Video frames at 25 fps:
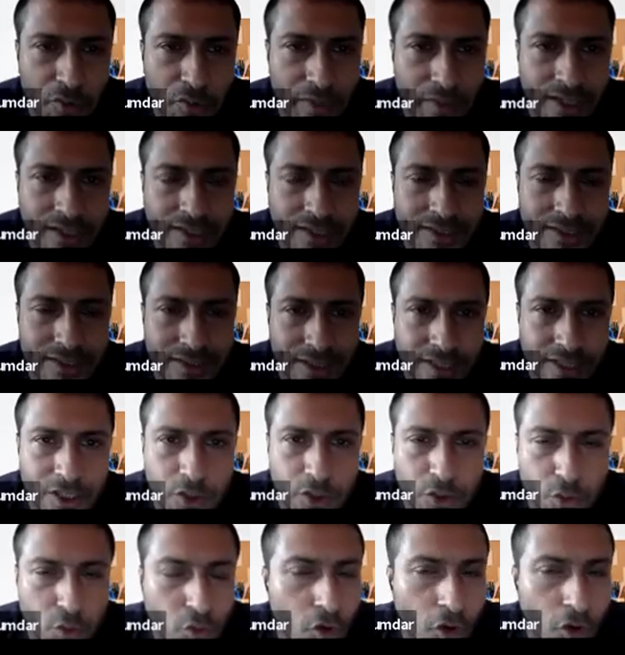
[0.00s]
means in
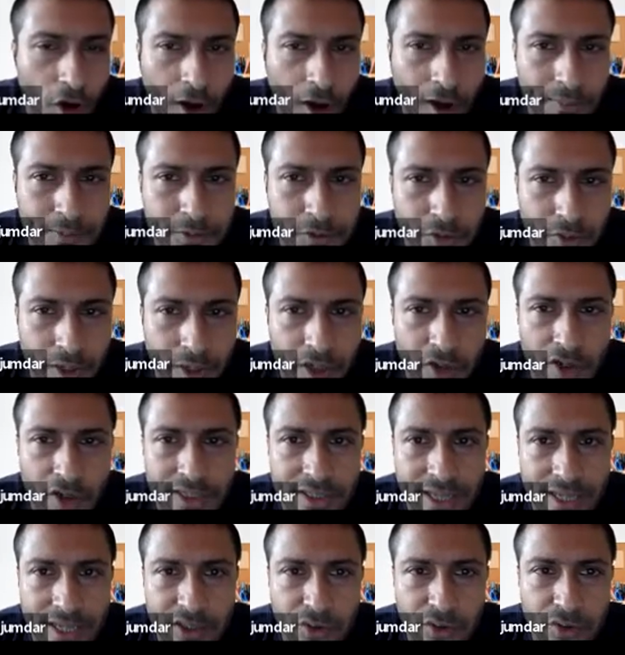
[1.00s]
2 hops, where all
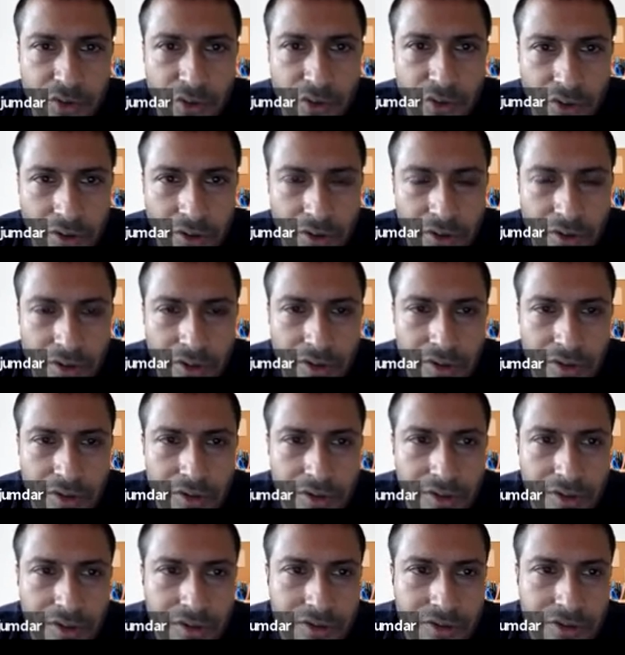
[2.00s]
can you go?
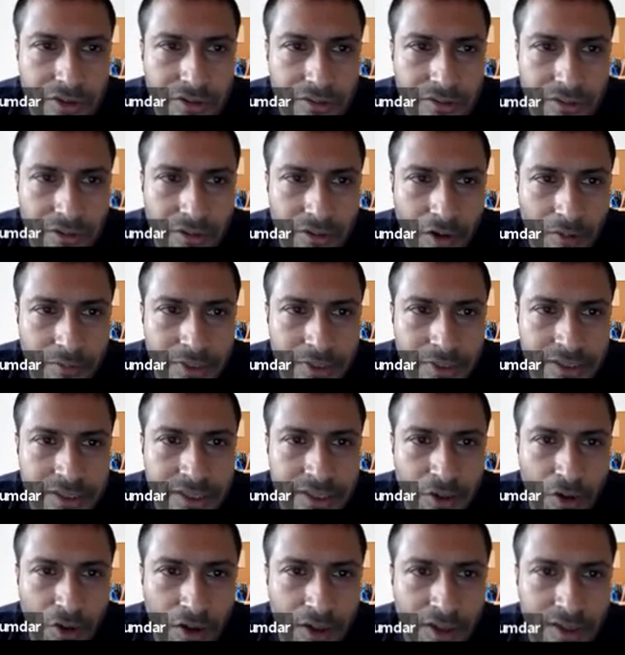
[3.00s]
So obviously
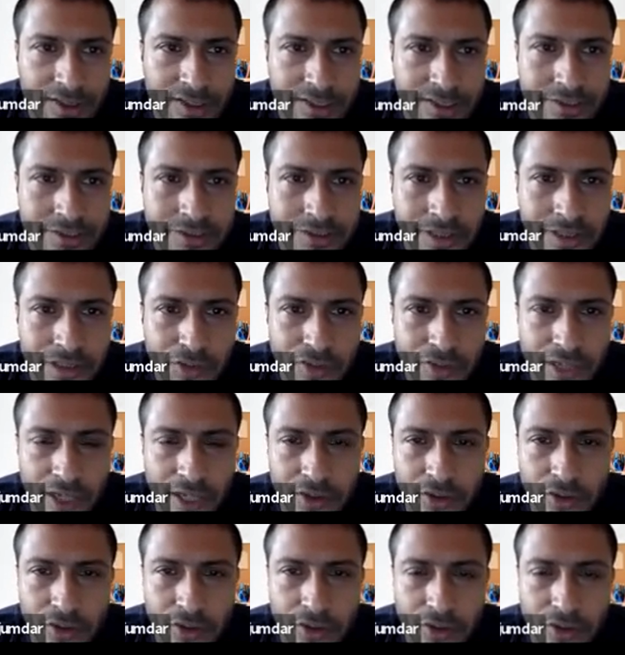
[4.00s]
all these 3 you
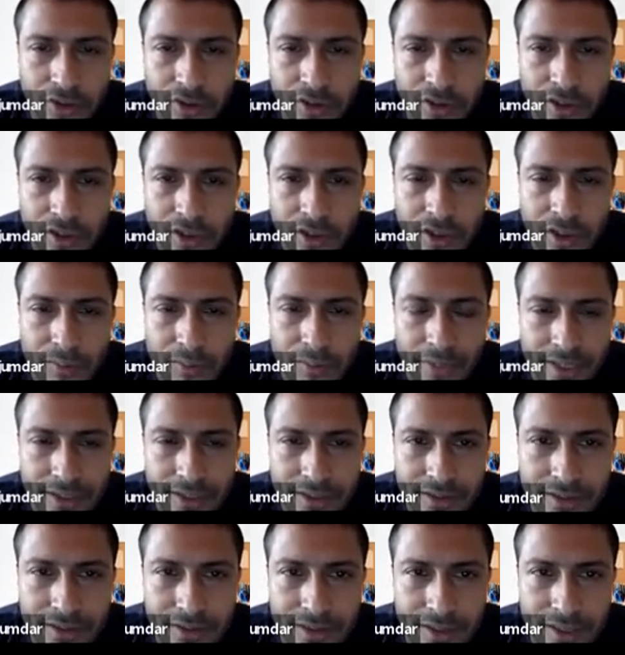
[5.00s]
can go, but
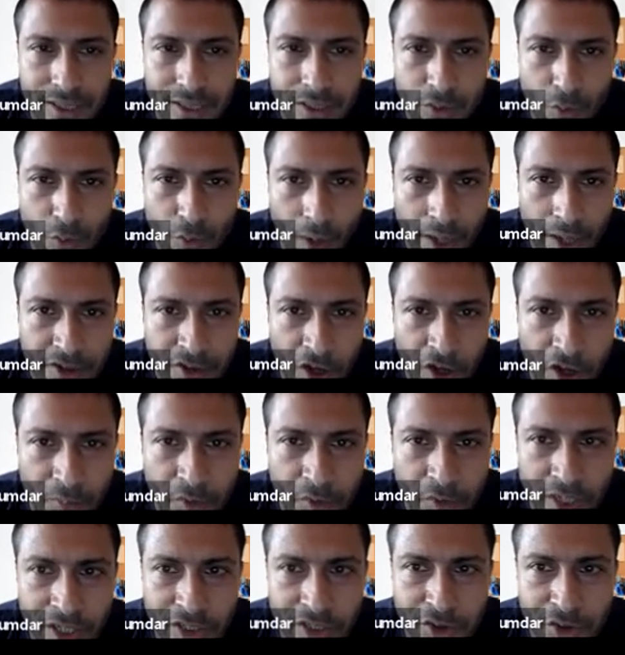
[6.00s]
in one hop you
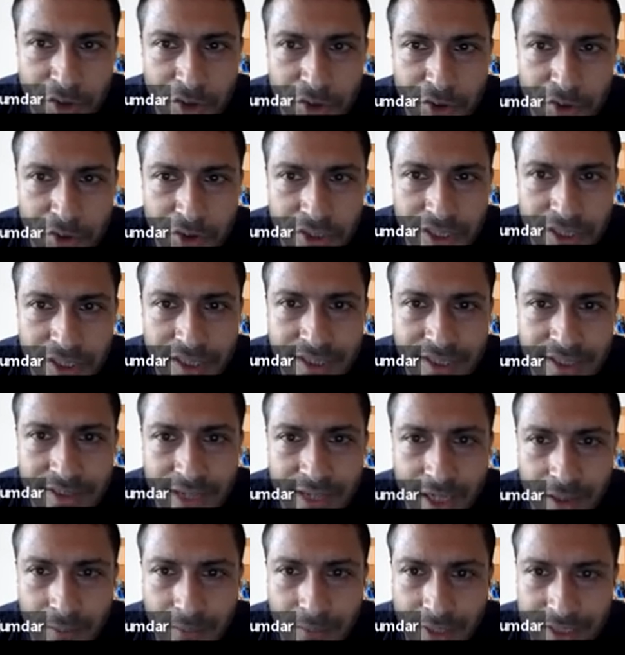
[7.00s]
can go to D.
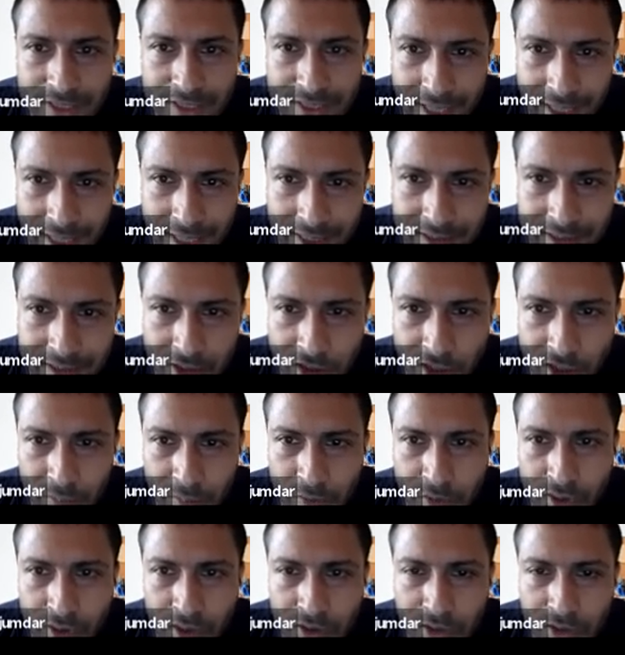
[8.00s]
That means in another hop you
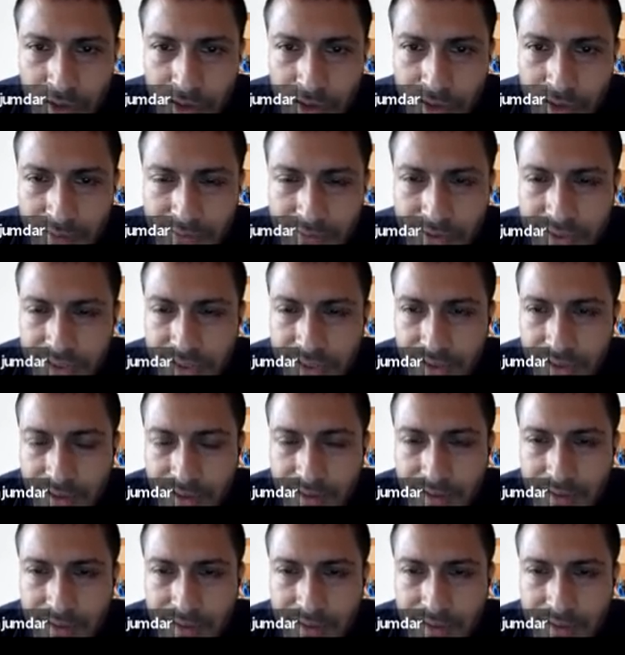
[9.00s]
can go to everything.